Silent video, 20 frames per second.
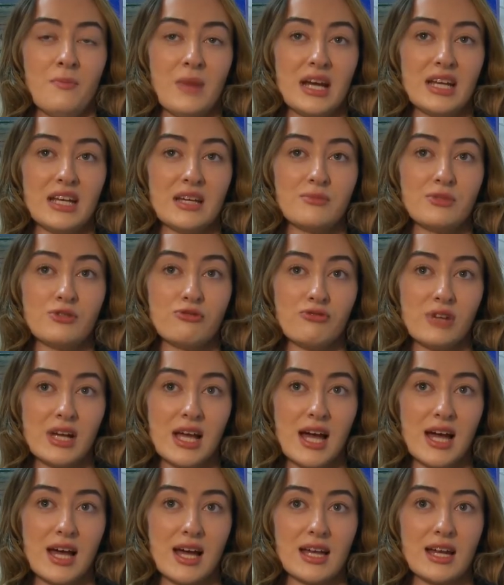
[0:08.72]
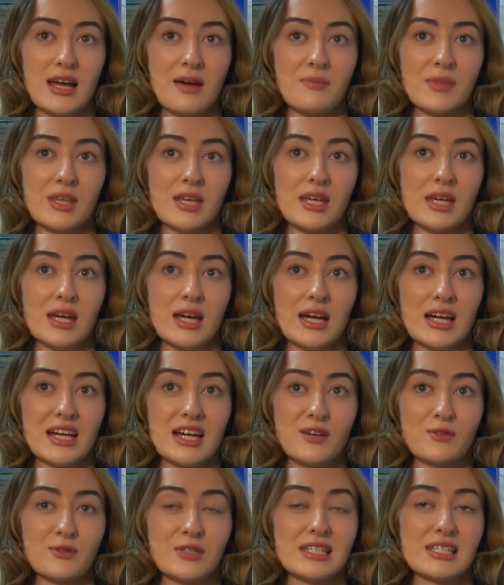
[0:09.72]
My name's Ria and I'm the
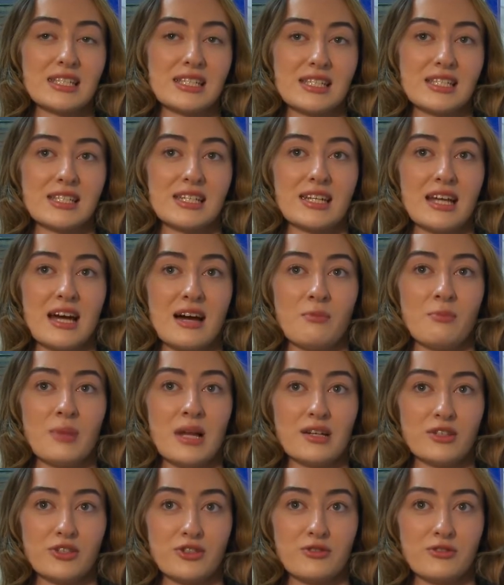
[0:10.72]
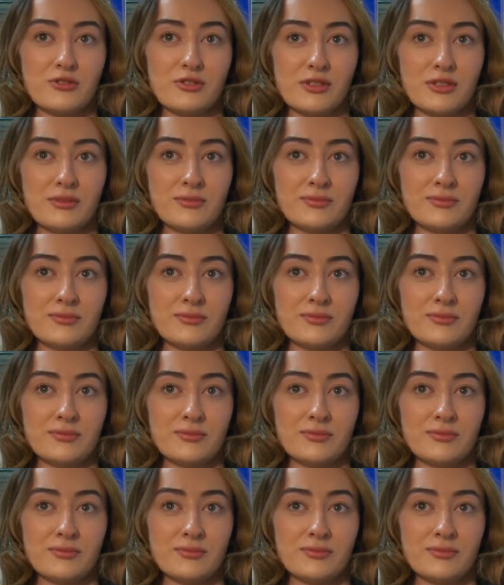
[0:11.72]
accounts assistant at Blackshaws.